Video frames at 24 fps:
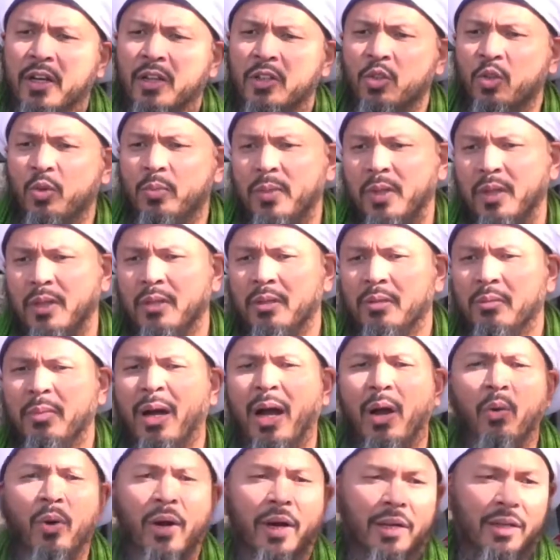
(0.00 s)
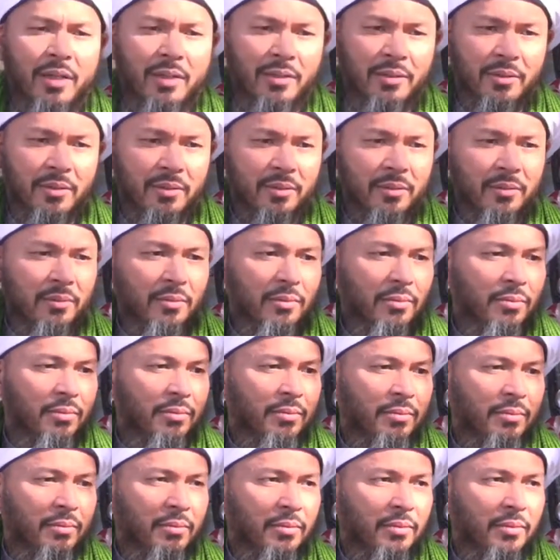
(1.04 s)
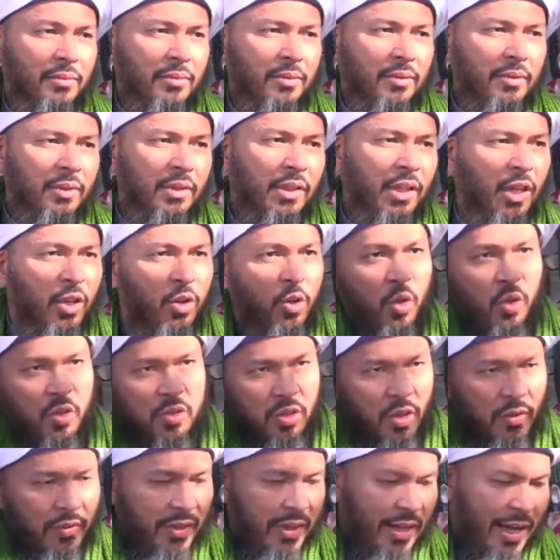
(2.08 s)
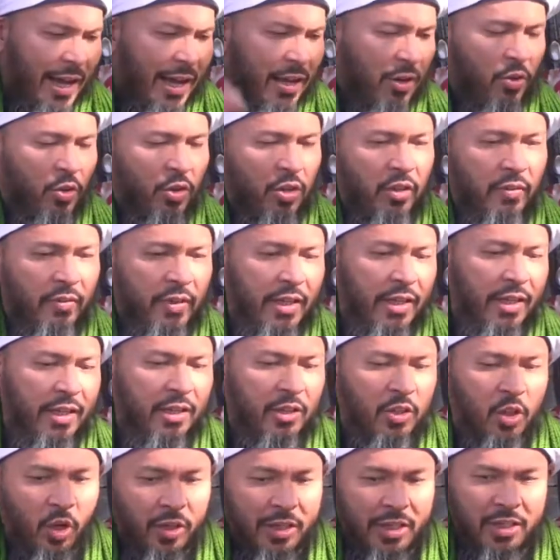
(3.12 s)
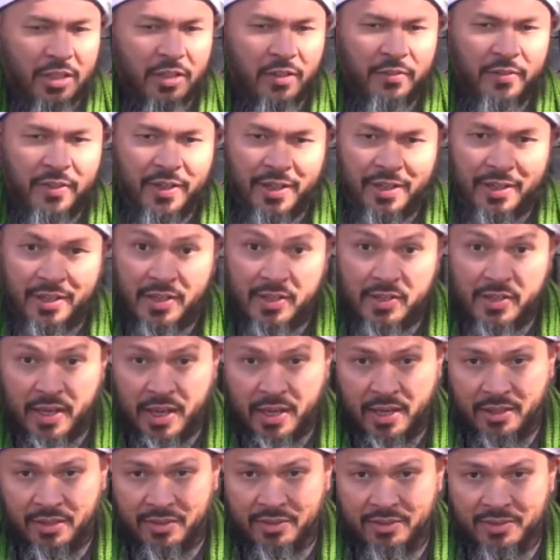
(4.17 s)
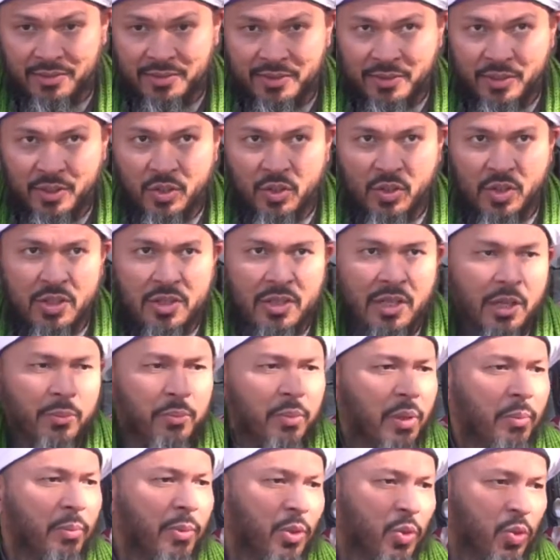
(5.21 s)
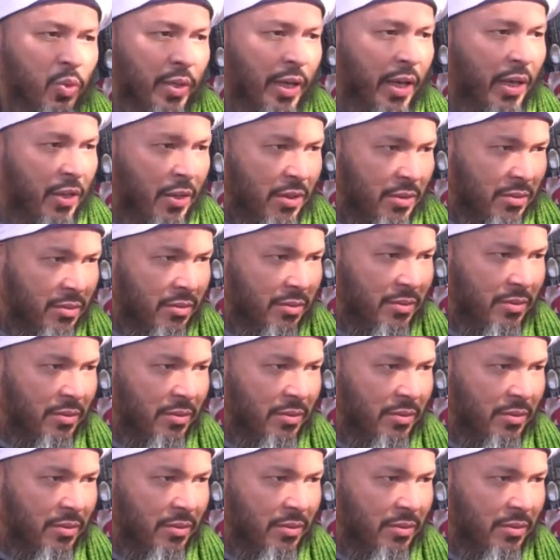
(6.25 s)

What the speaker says: into me, my work. He rules over there, I rule over here. Don't interfere, he's saying. Just like people today, no?